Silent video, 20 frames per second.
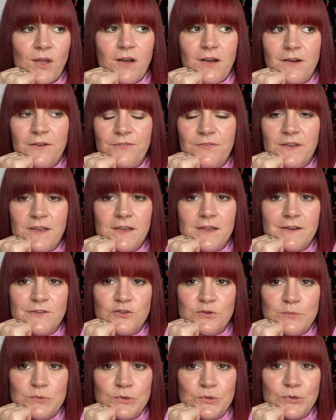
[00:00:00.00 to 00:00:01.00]
I think in
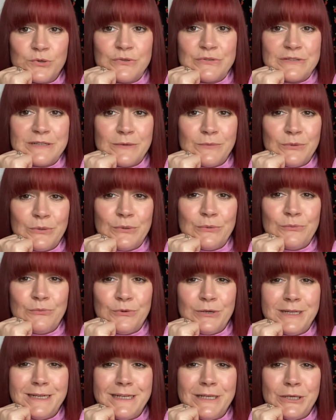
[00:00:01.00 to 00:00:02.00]
double gauze that would look
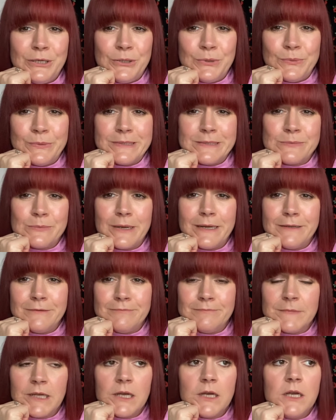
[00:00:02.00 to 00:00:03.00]
really cute as well.
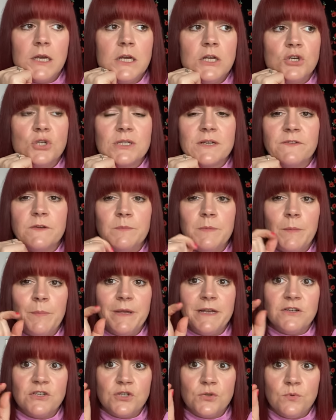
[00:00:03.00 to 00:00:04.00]
Just have to be
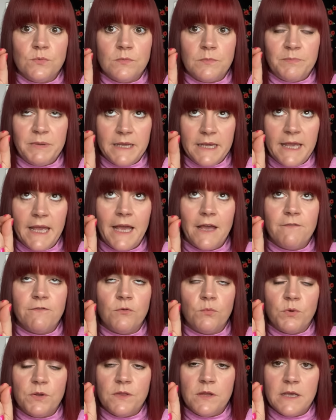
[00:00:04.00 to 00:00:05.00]
a bit careful
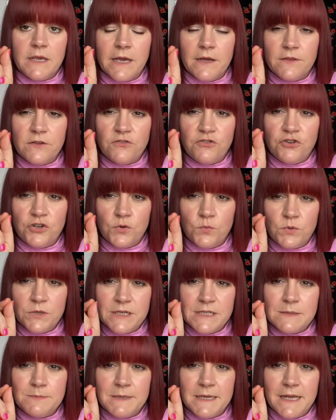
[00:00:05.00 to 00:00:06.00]
with your gathers. You don't want
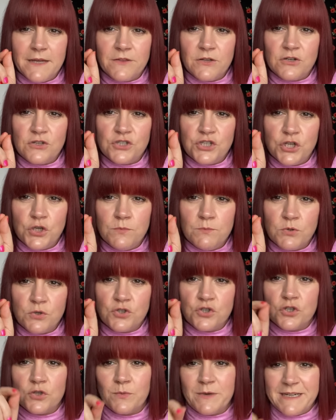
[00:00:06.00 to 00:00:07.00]
it to be gathered too much,
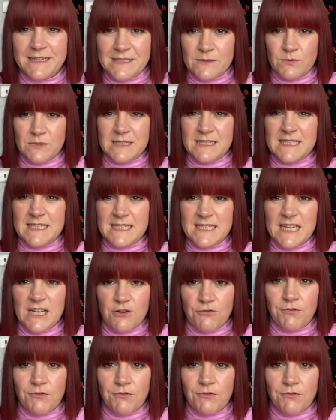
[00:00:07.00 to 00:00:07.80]
otherwise it would stick